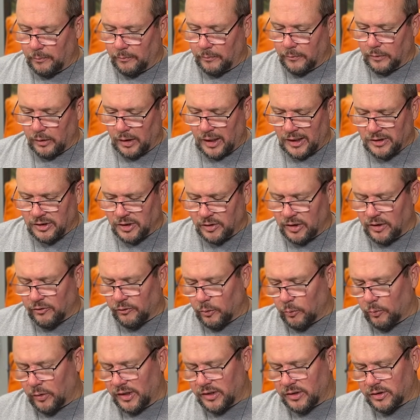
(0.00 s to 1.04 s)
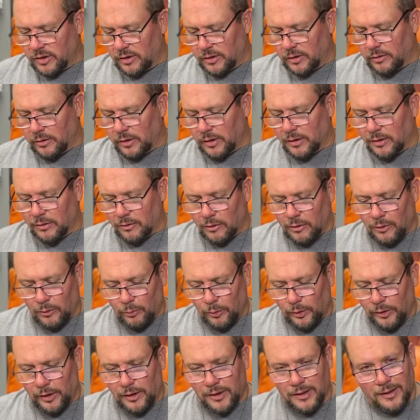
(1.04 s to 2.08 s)
Lots of different ways to do it. They're all
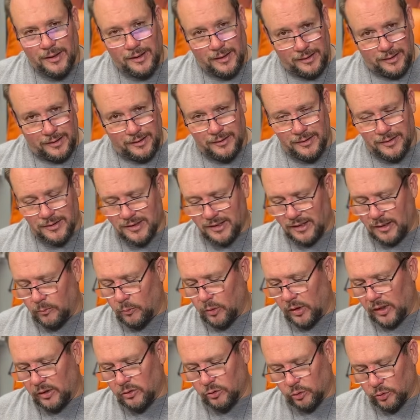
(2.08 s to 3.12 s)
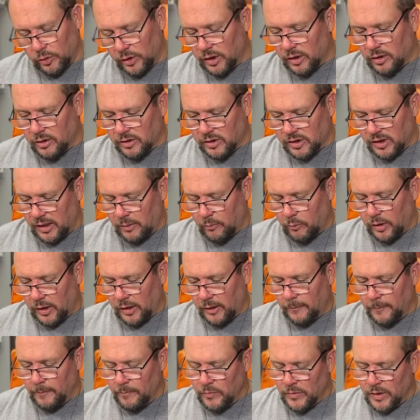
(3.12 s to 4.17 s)
really tied in the same way and treated the same
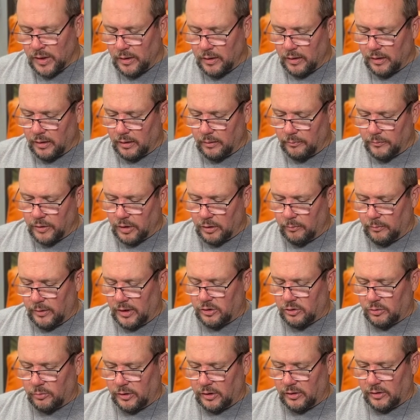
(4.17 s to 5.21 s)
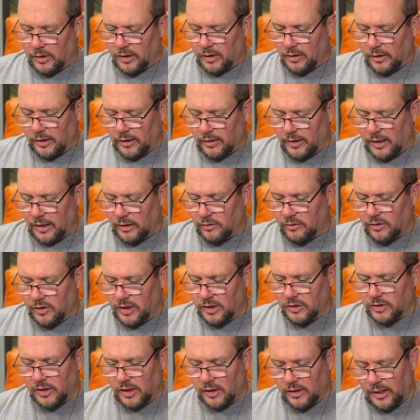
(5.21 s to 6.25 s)
way. You know, measurement and
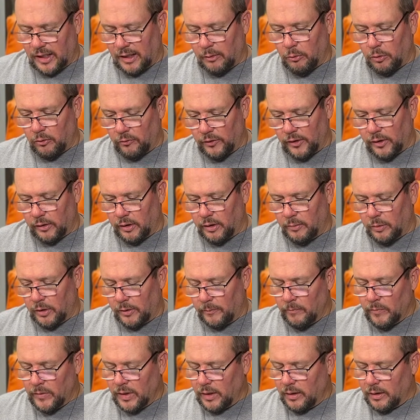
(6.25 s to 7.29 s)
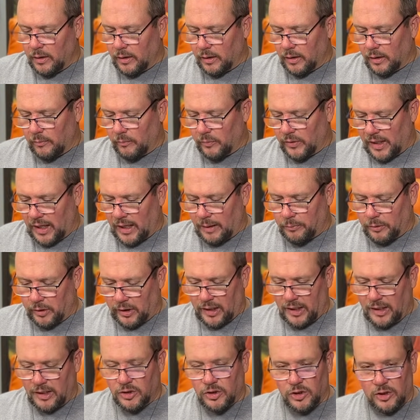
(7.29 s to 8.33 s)
things like that will vary, but the
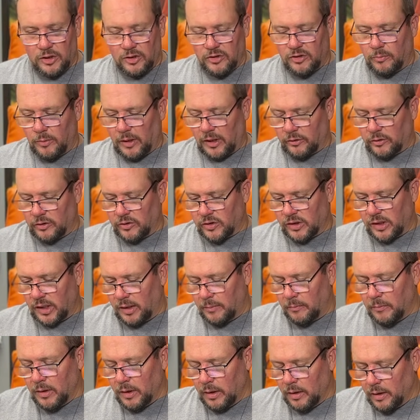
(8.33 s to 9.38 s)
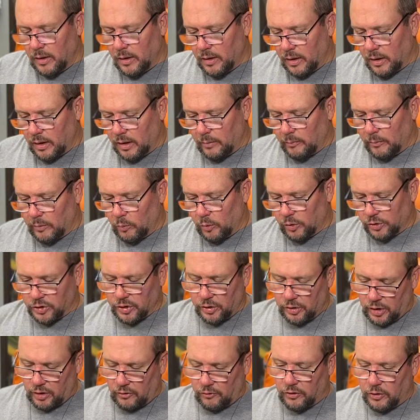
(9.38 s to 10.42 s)
application is about the same. We'll show
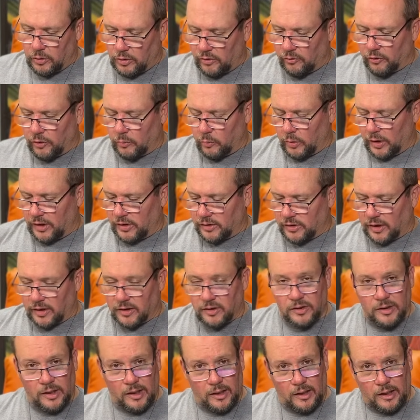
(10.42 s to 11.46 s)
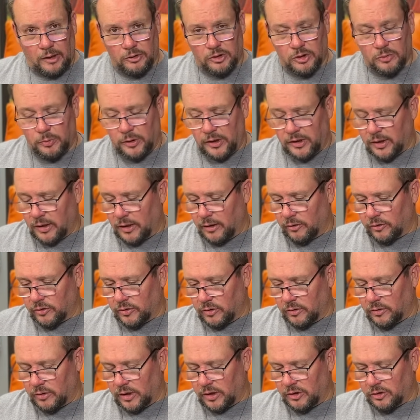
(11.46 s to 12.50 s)
you a few different ways, like I say, how to split tails
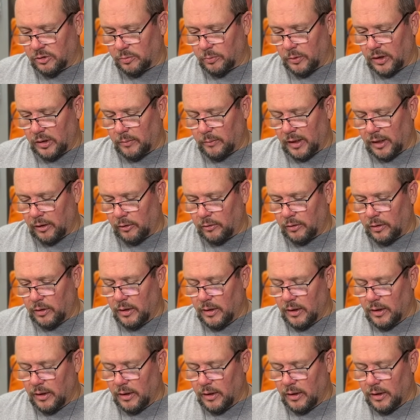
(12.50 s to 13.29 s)
and spread them out